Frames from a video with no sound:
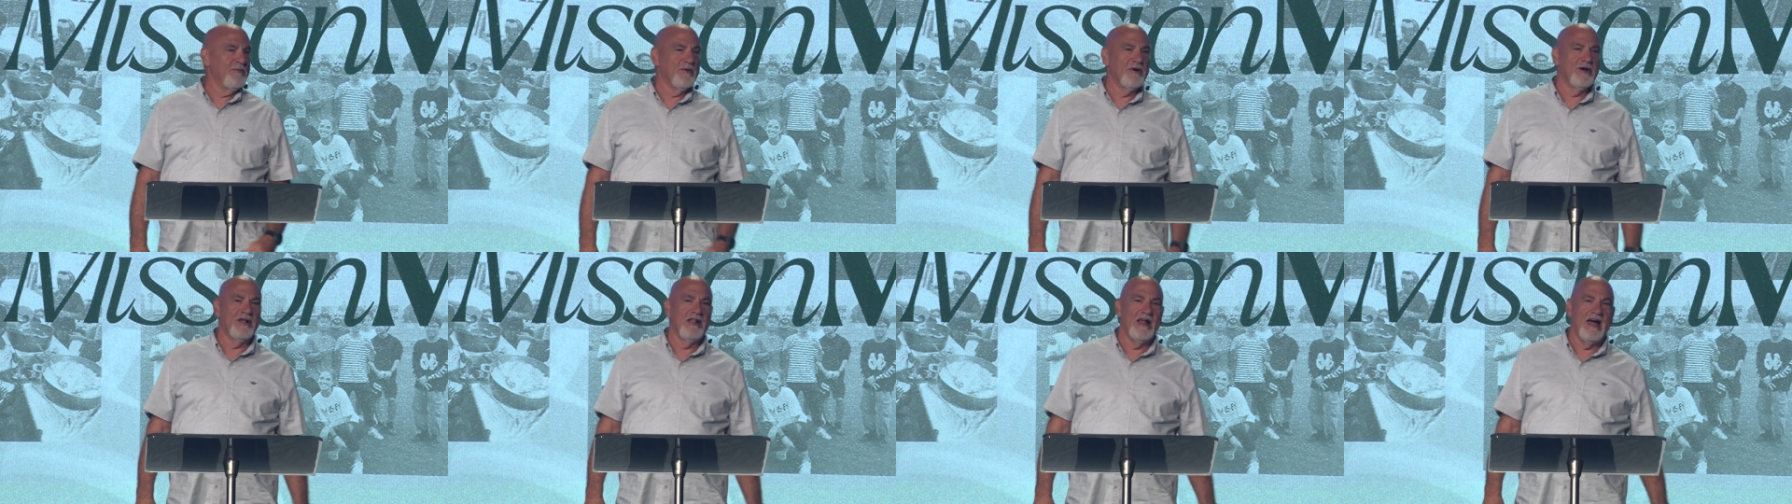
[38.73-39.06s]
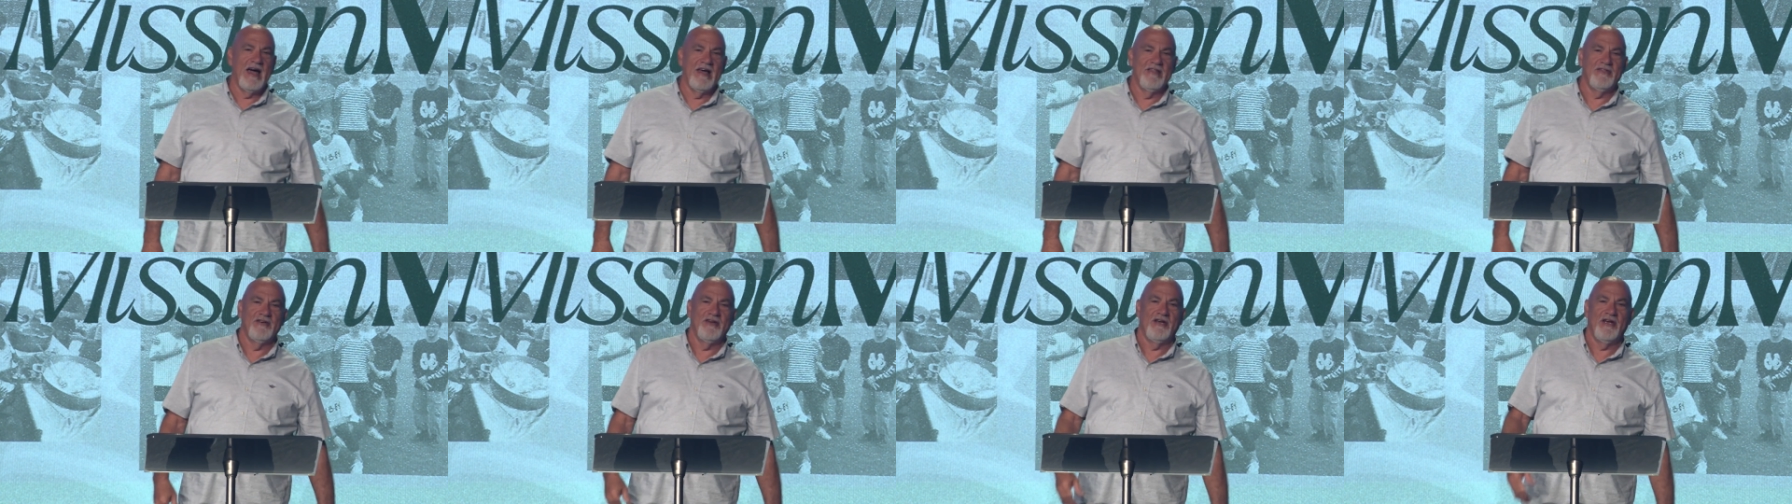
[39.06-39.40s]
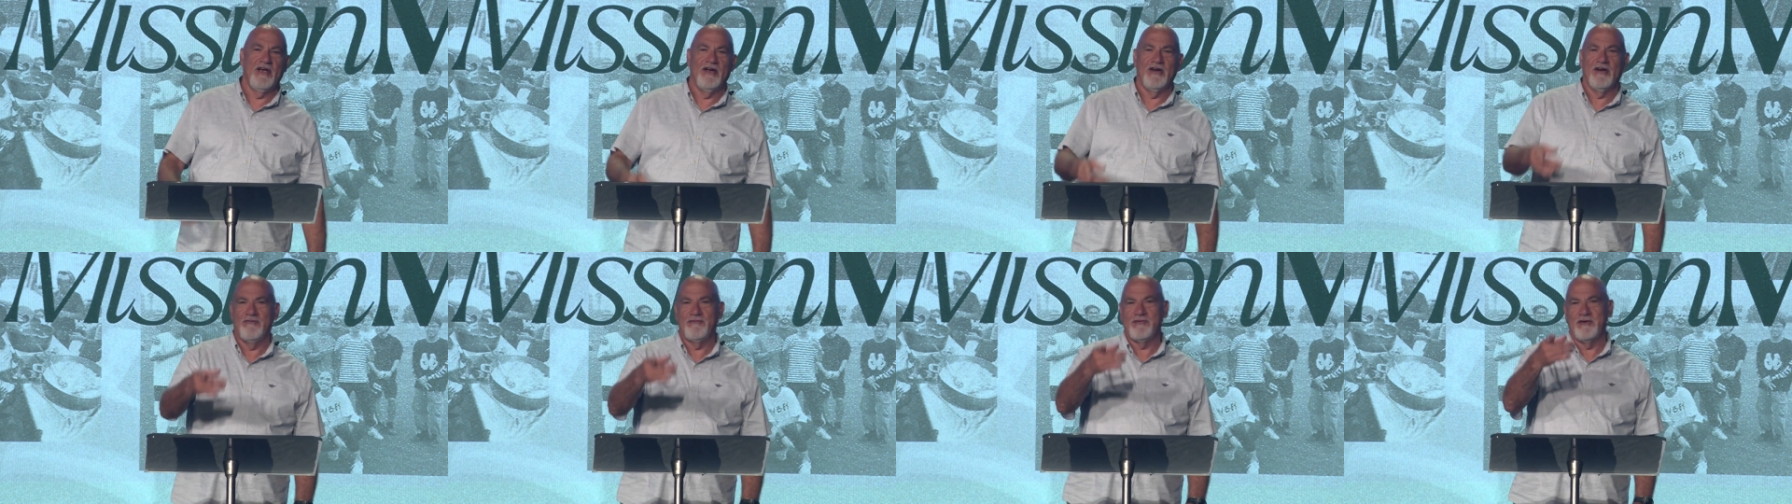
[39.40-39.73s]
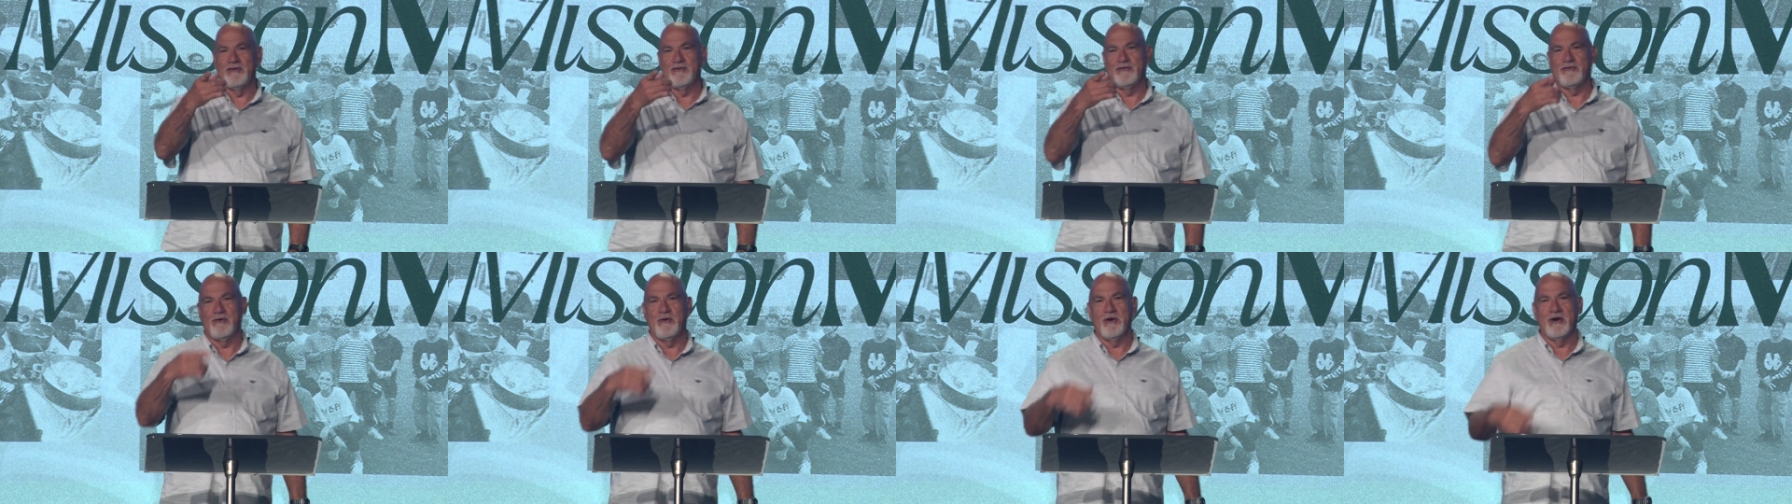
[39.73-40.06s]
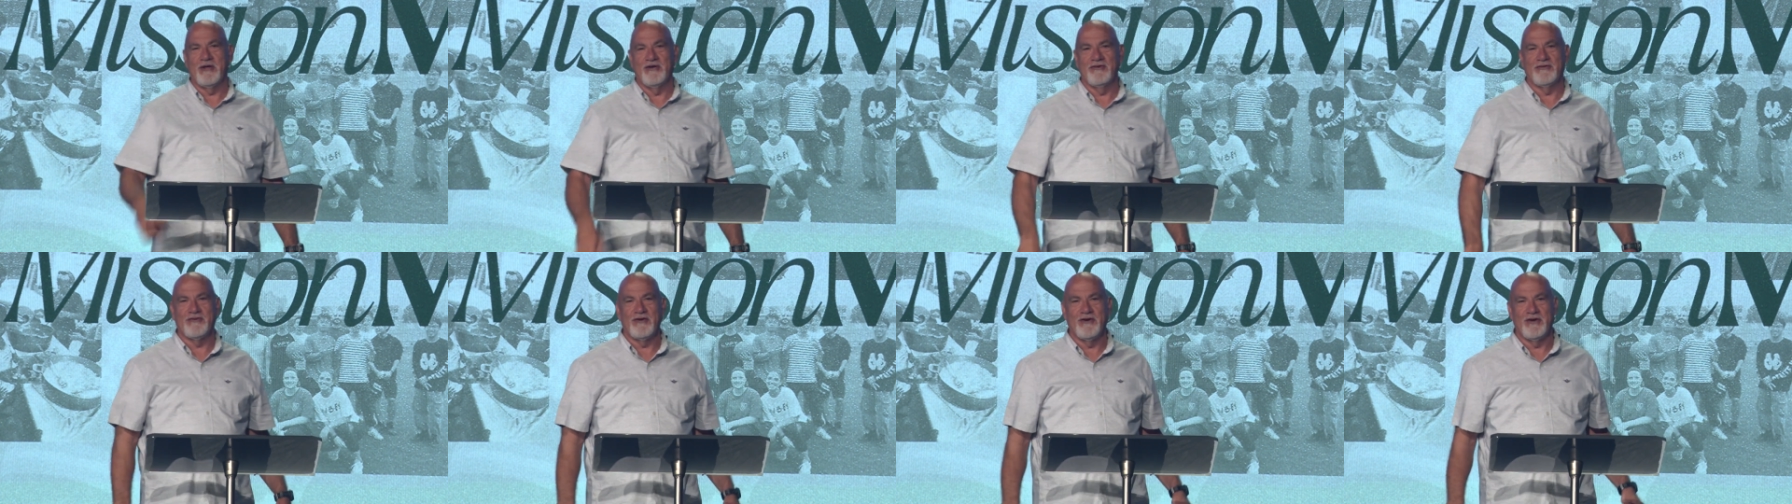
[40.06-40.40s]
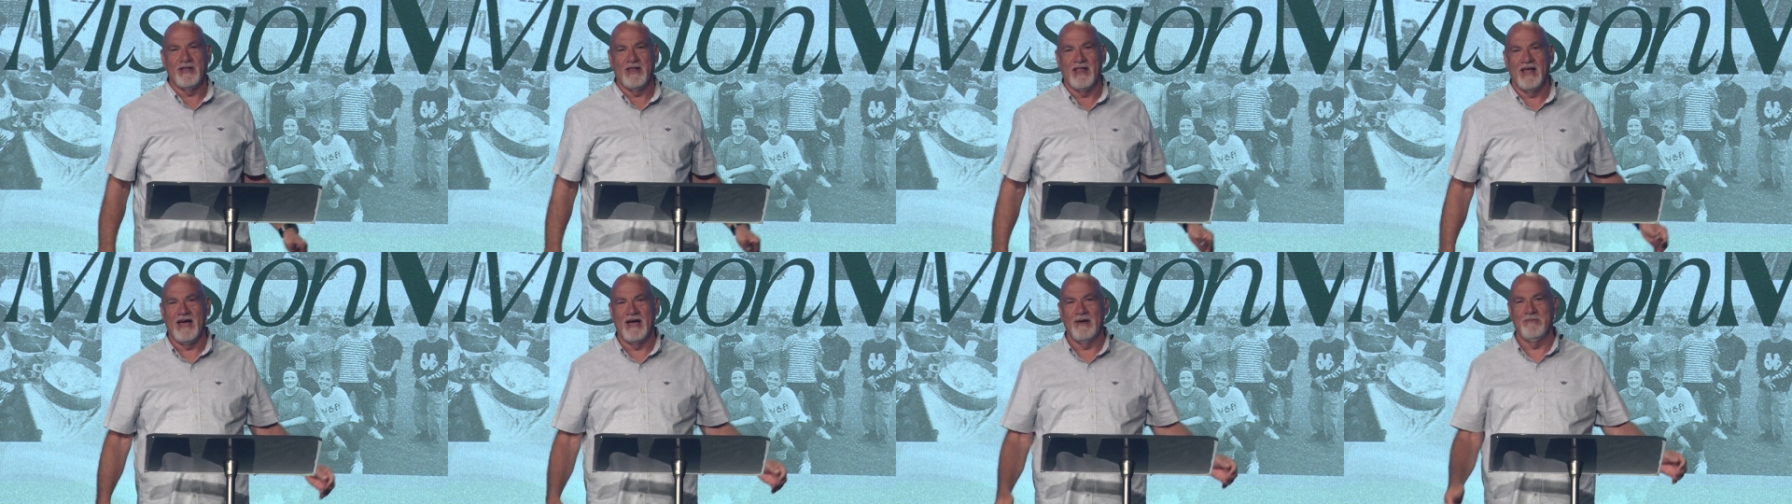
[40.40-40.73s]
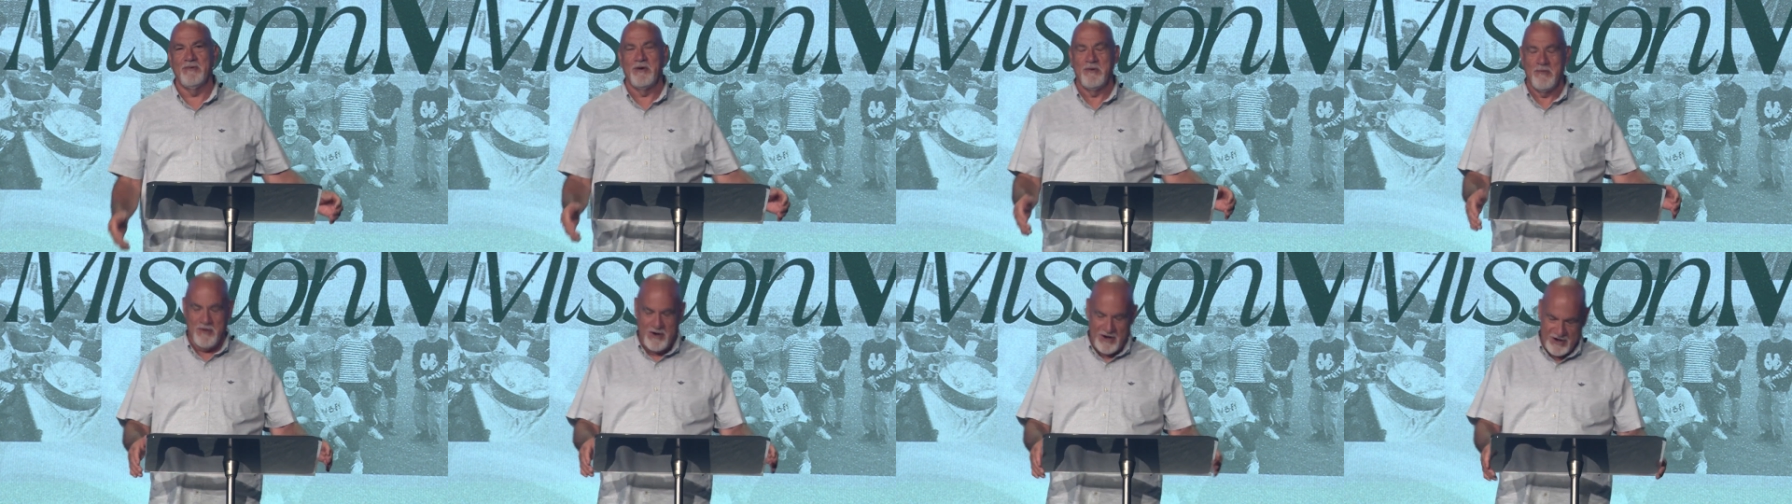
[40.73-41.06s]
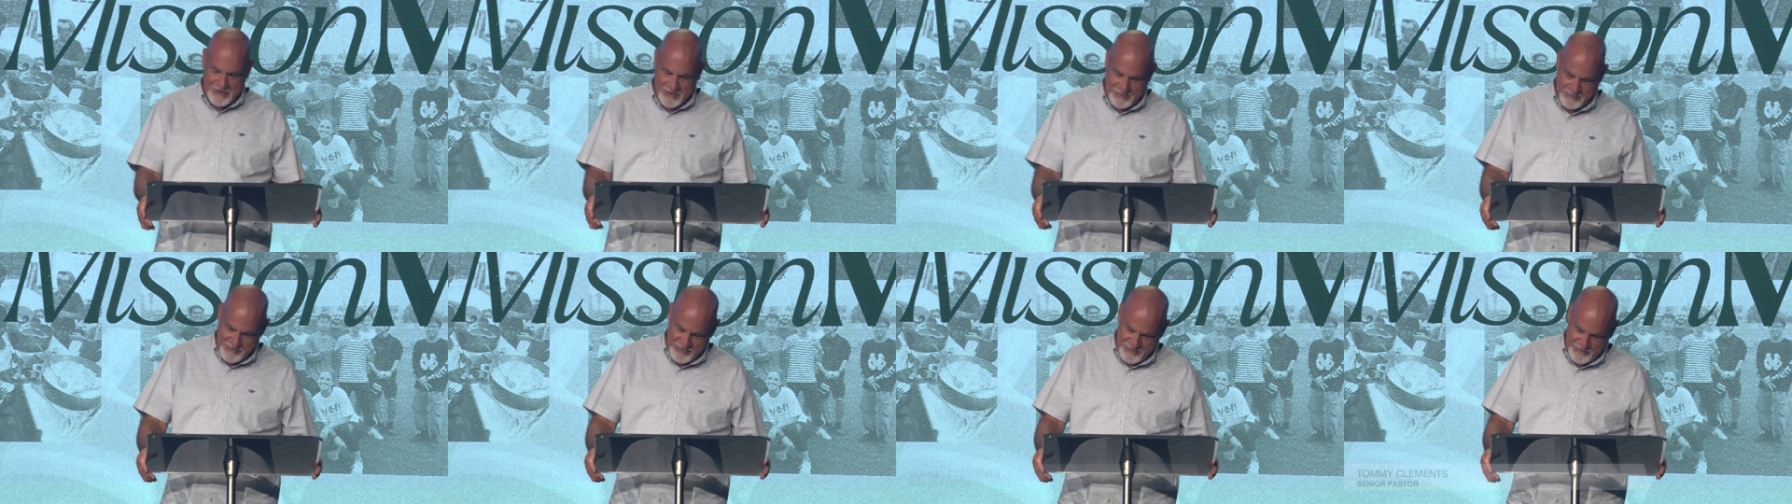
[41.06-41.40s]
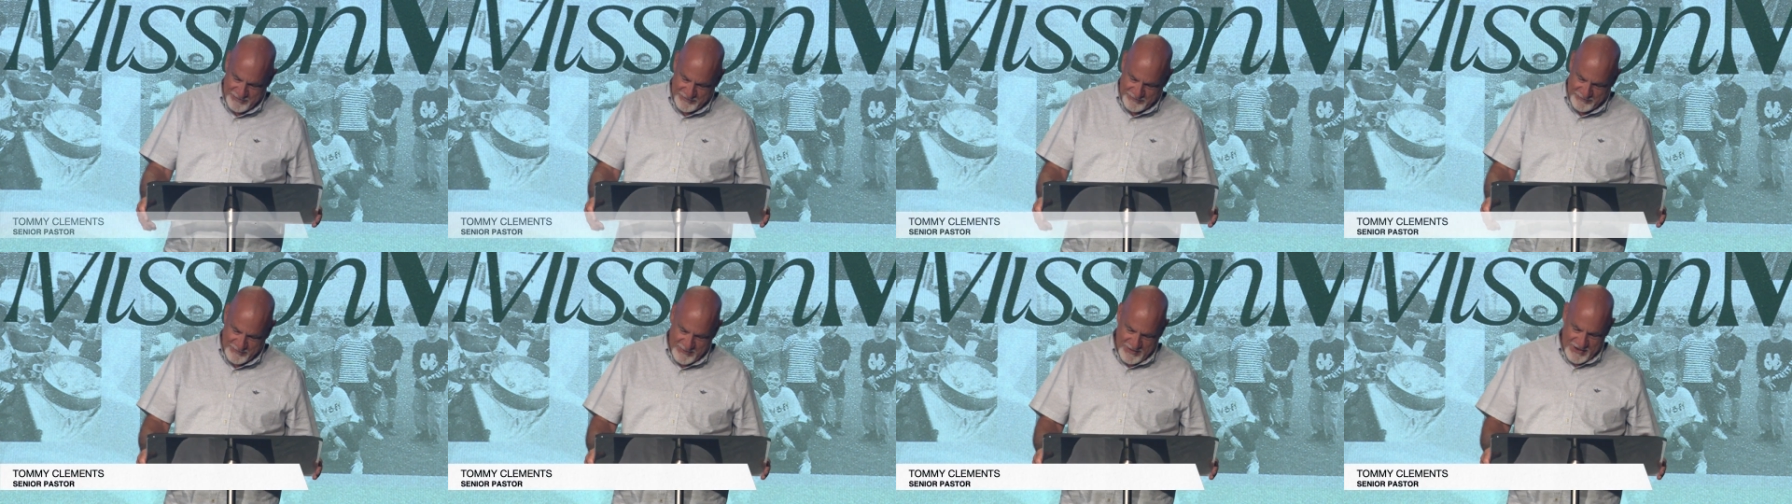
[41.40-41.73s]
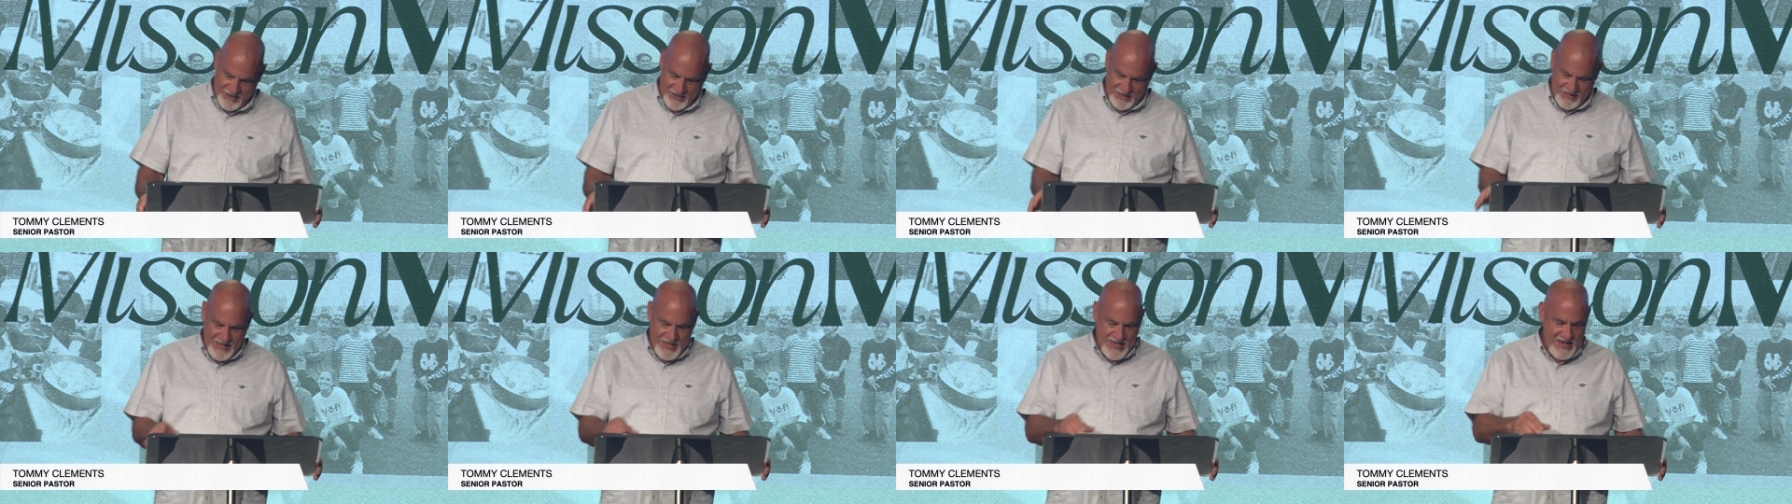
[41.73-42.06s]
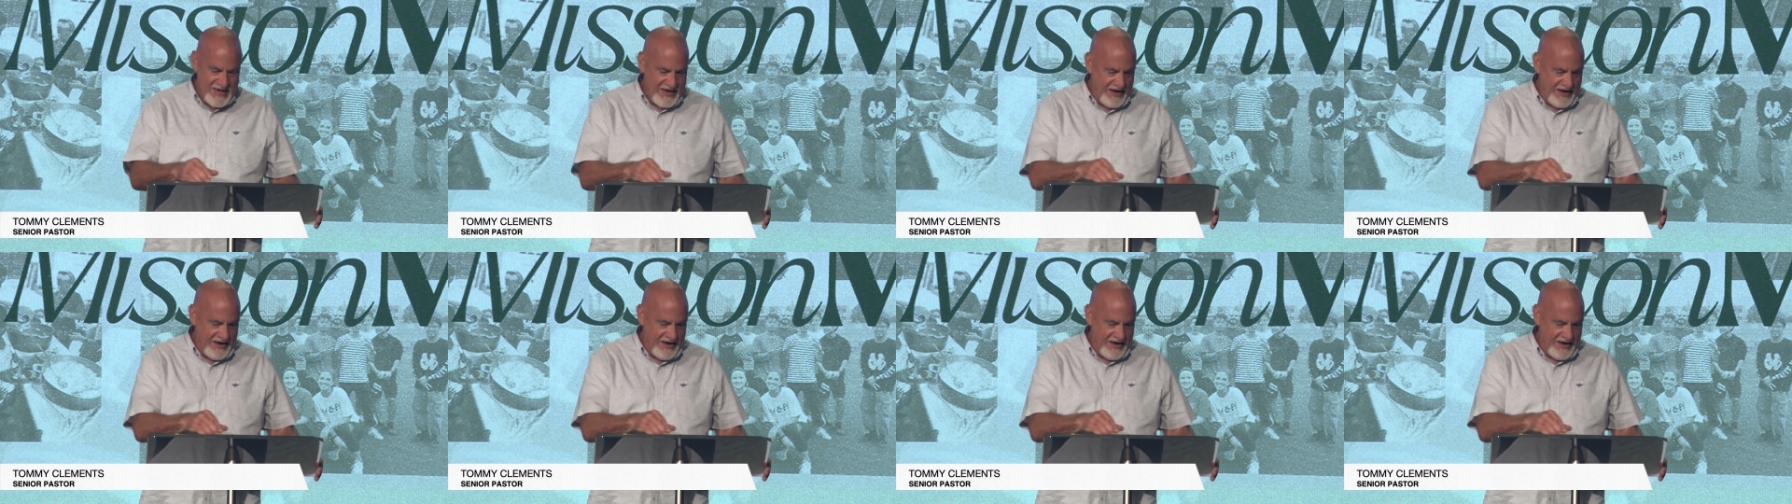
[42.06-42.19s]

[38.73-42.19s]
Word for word: We're glad you're here. If you're joining us online, we welcome you as well.